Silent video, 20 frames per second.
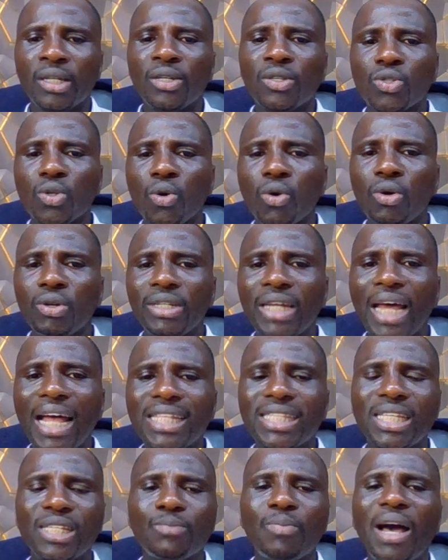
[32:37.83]
So
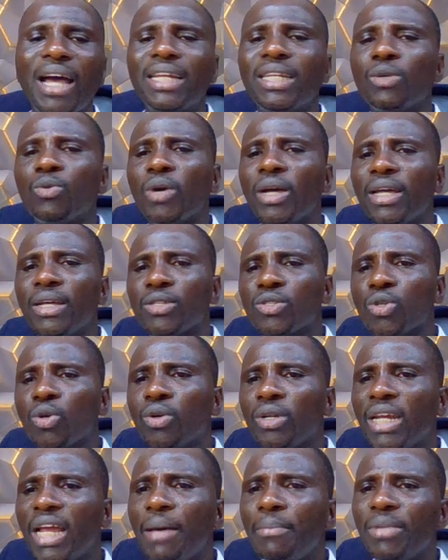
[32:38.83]
that is by the way. So
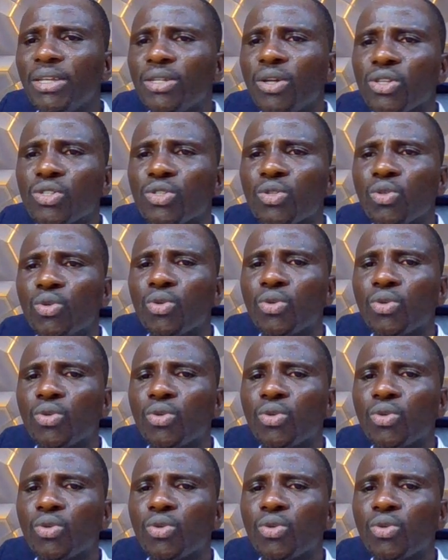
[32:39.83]
let me just